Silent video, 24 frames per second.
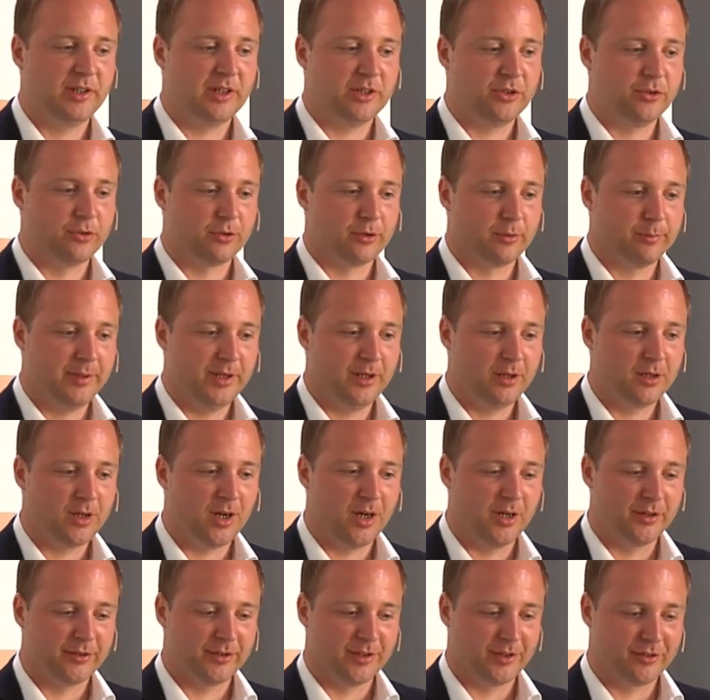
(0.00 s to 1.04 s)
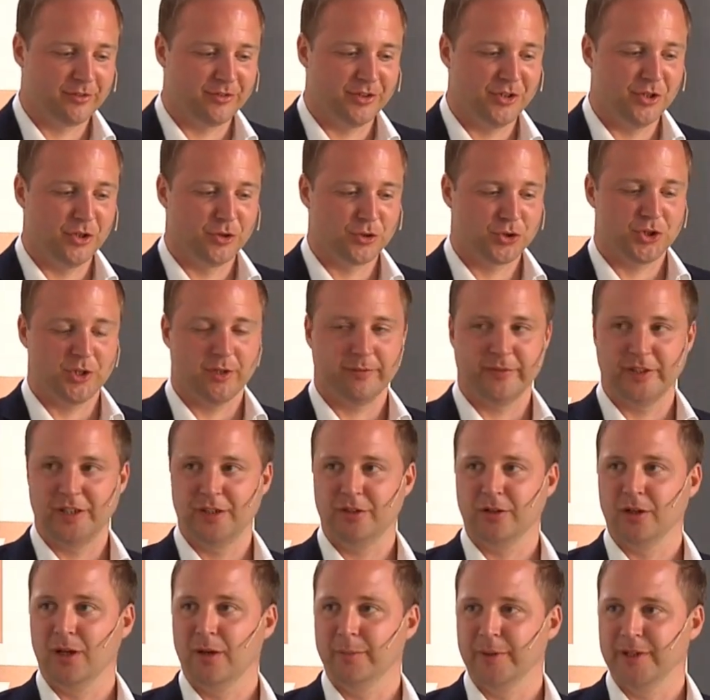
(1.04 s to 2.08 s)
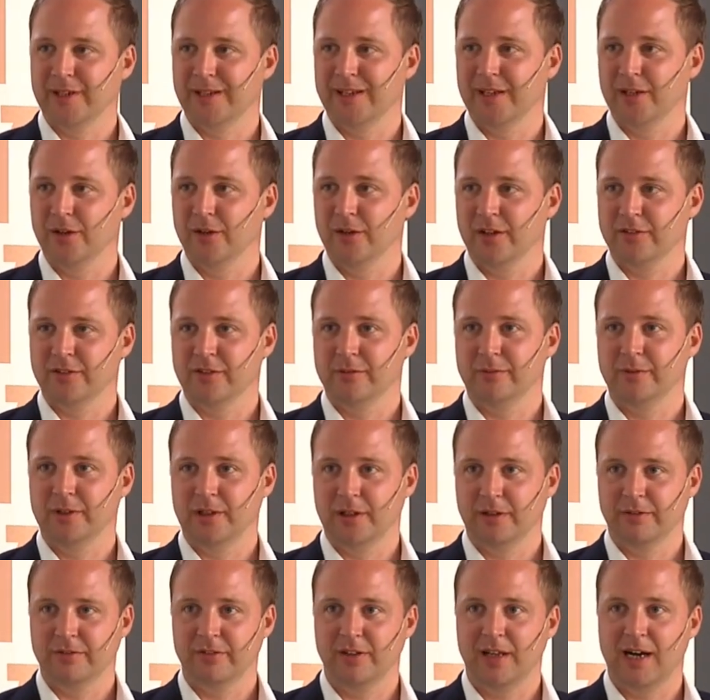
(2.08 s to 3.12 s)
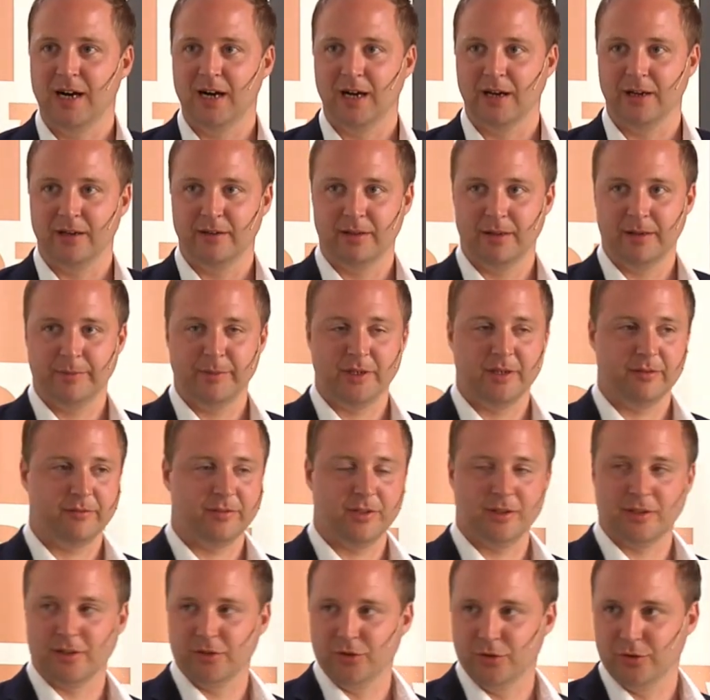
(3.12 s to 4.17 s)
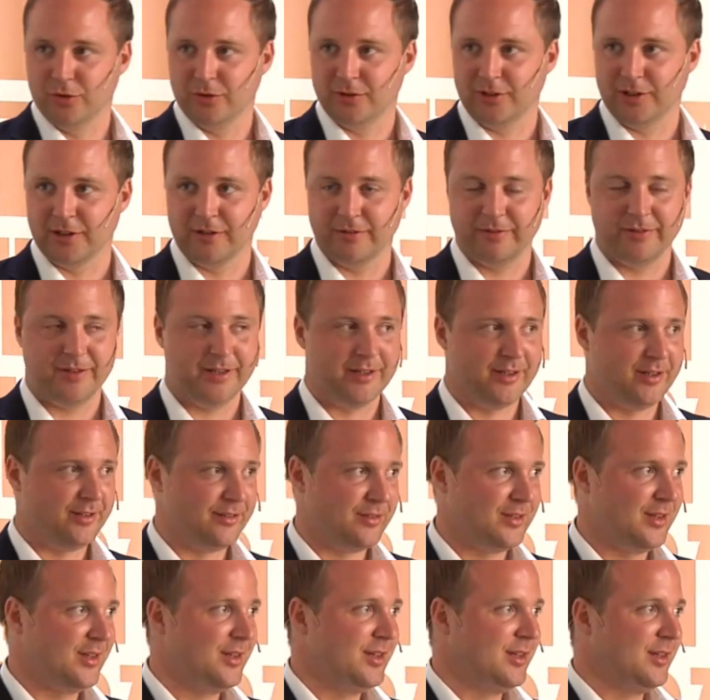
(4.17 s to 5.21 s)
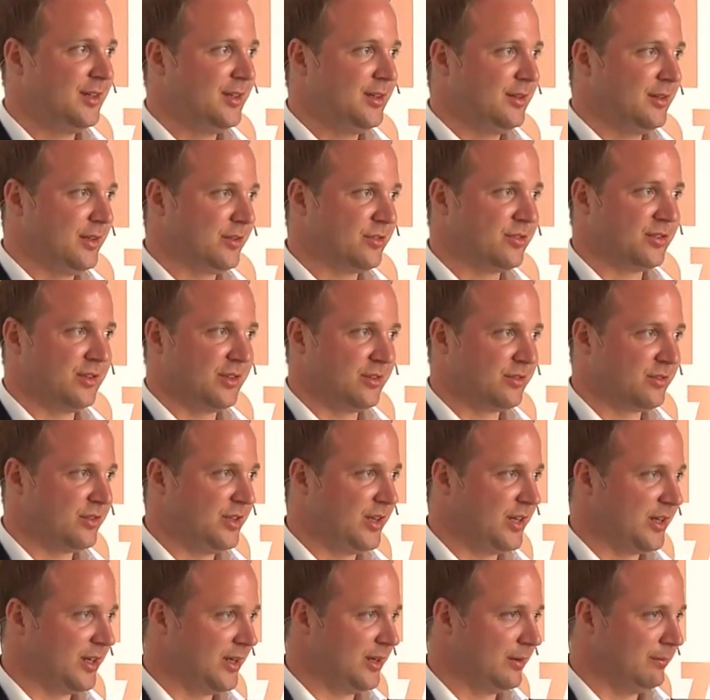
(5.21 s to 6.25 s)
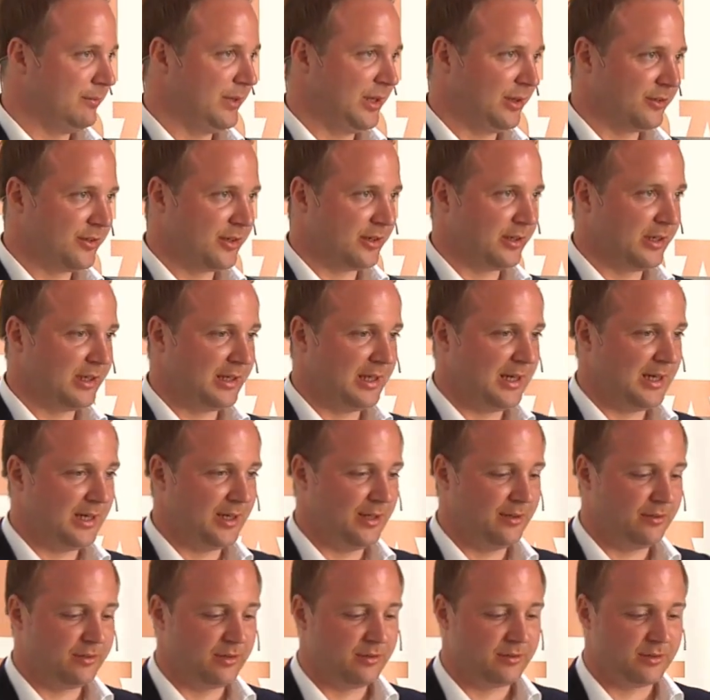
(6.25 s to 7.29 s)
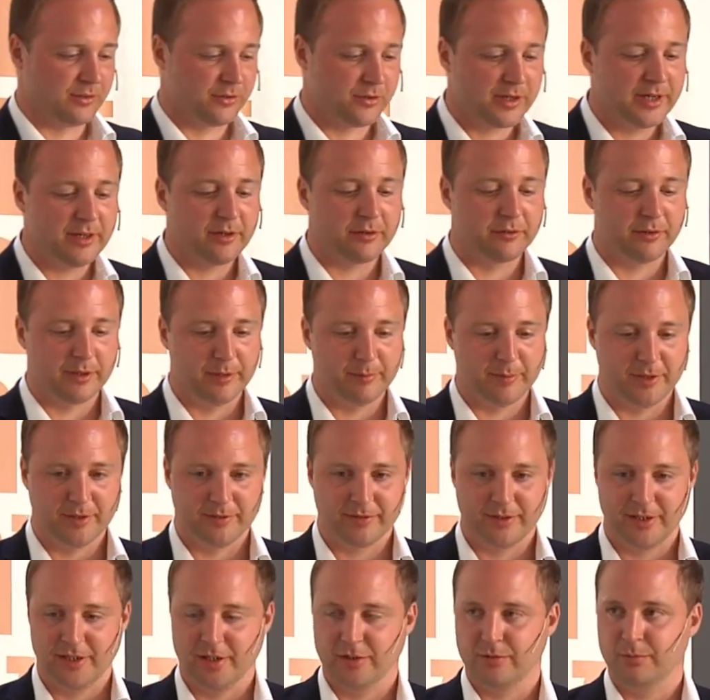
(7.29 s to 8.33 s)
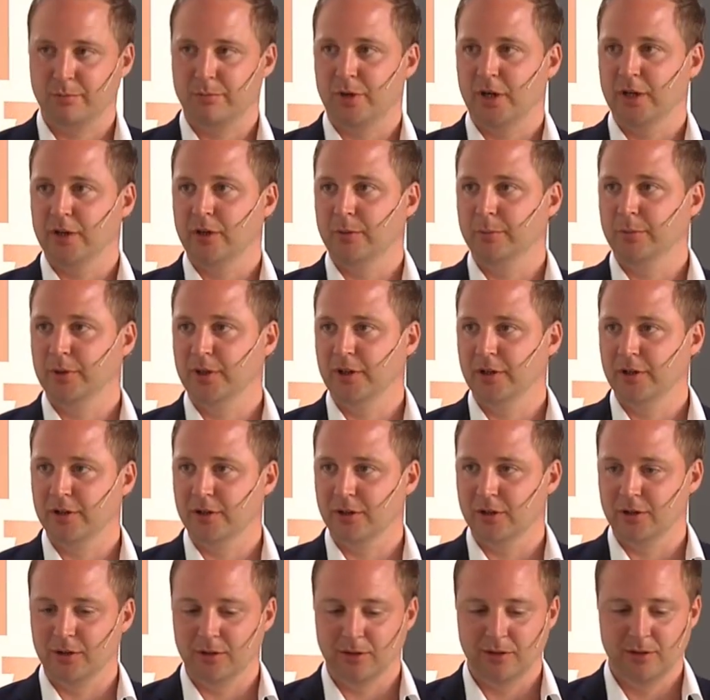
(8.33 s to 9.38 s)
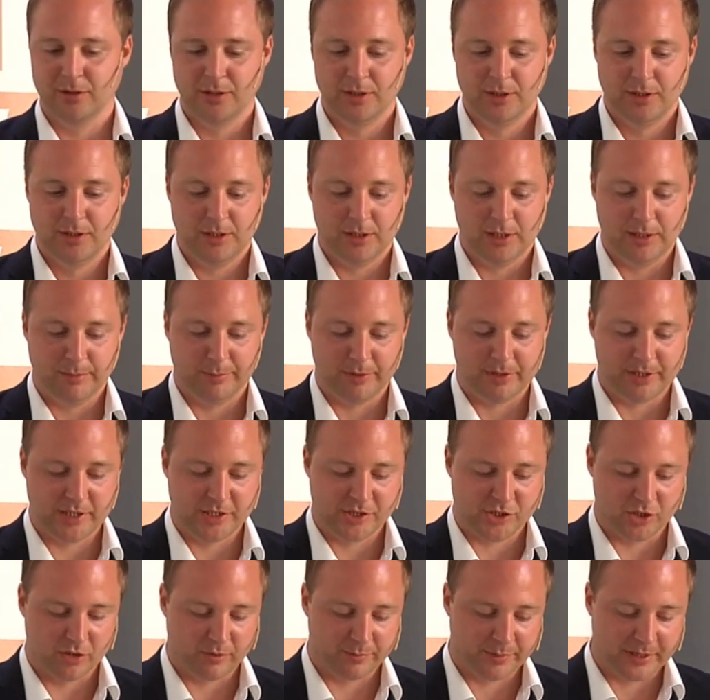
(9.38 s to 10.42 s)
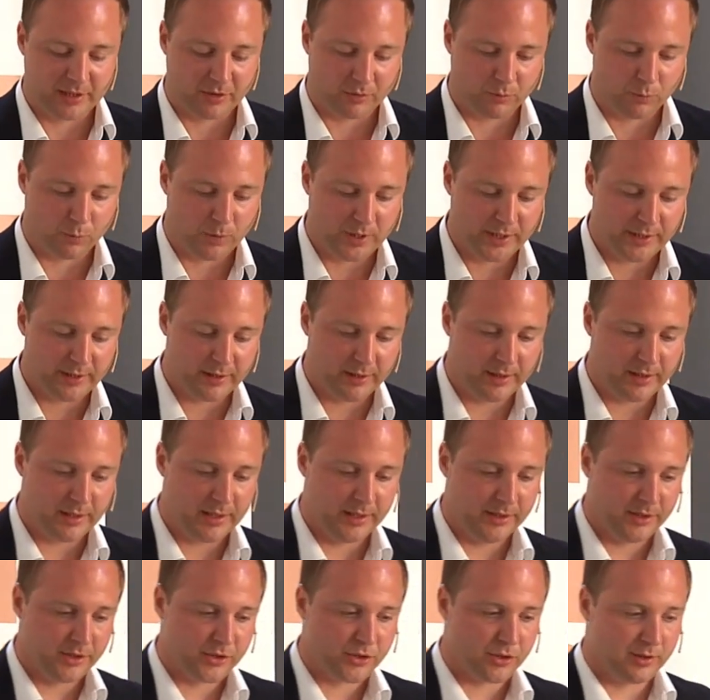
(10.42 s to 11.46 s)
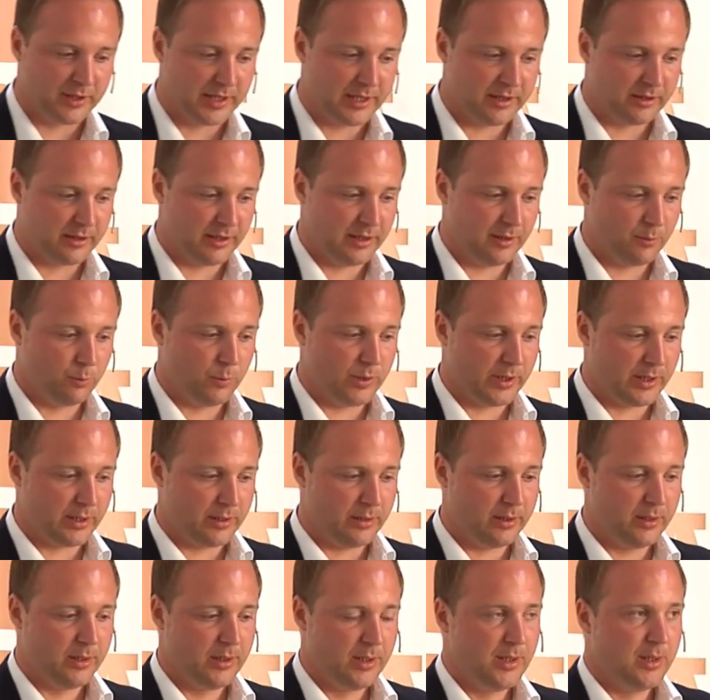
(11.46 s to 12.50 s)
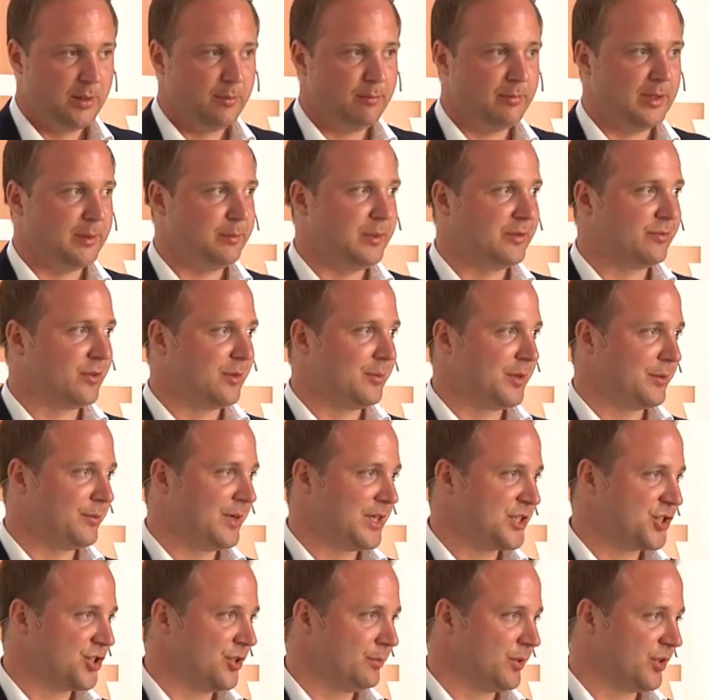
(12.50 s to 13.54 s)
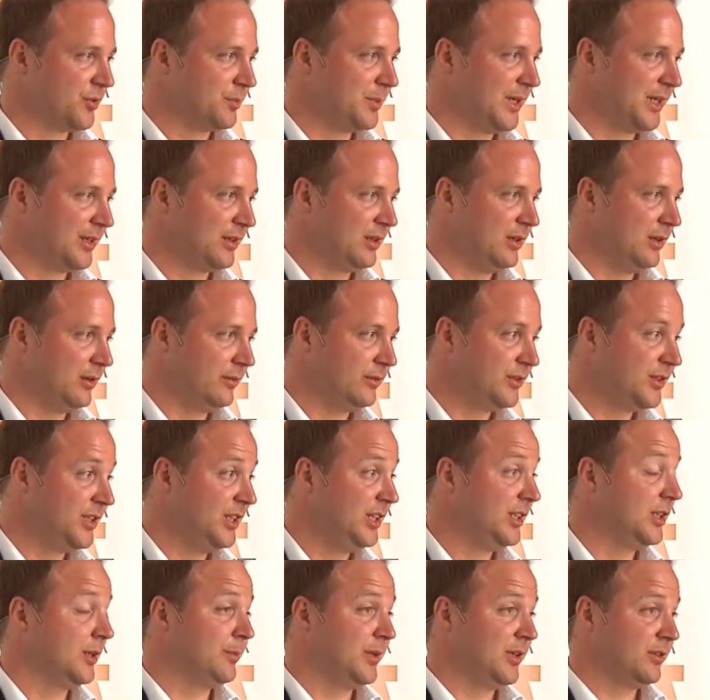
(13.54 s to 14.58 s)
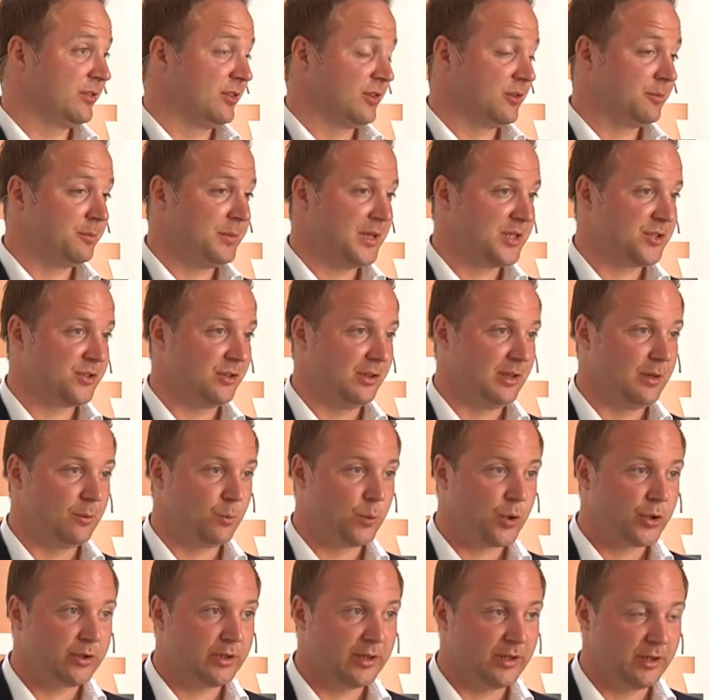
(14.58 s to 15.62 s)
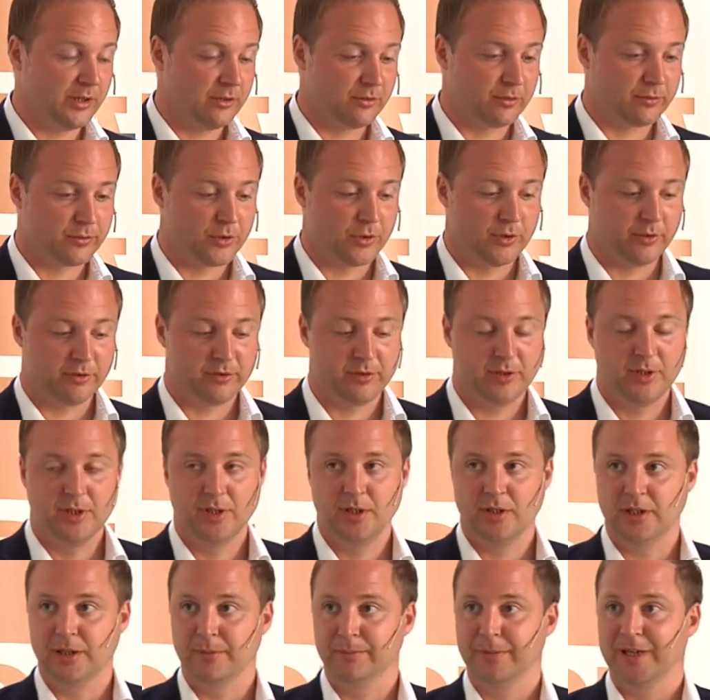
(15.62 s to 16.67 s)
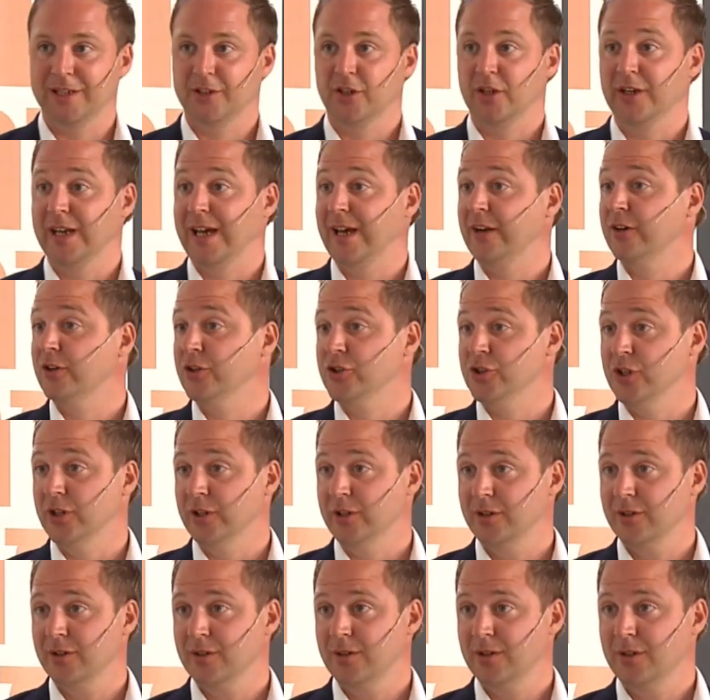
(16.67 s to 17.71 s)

in a European context, the notion of an economic NATO doesn't really fly. I, I mean, I think you clarified that it's, it's not a military alliance, it's a trade agreement that has broader political implications. But I guess one additional area where maybe from a Russian perspective, TTIP is especially worrying is, of course, the impact on energy.